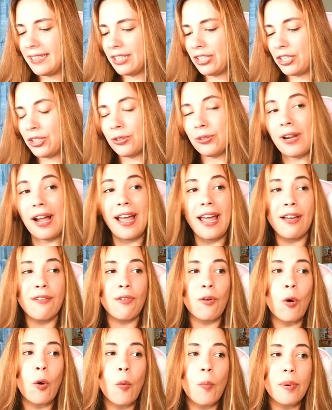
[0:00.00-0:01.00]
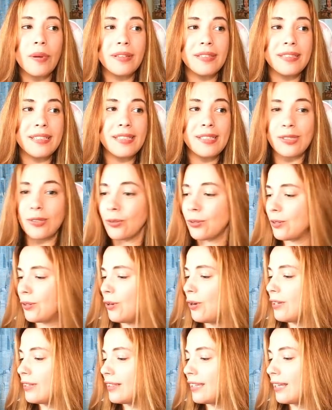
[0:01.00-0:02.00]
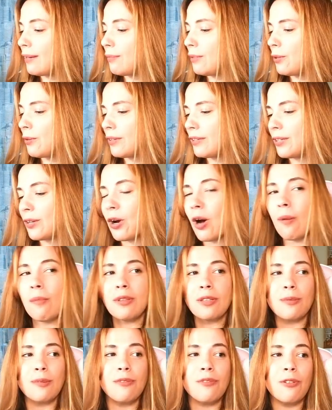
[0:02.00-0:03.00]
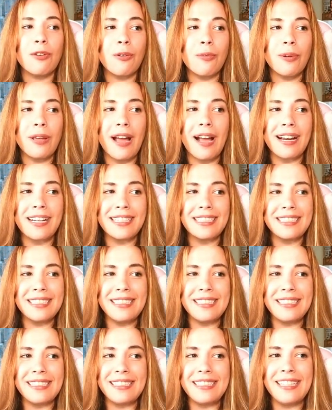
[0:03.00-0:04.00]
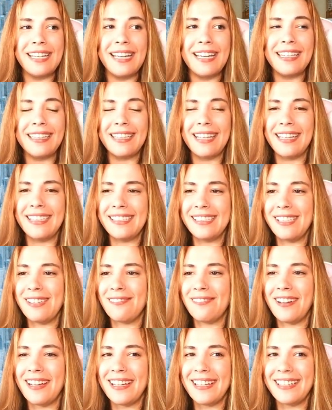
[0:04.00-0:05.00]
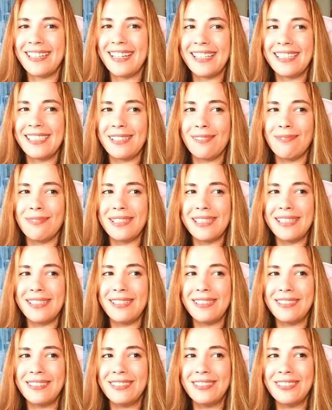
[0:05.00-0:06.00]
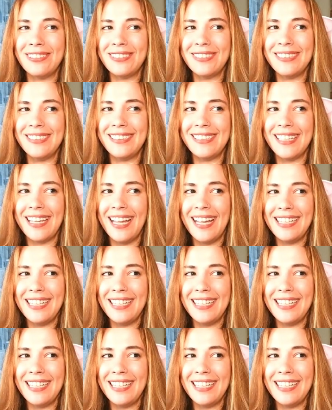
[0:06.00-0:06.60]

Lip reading: Should I have opened these or not? Let me know in the comments before we actually see, and let's see if I can something good.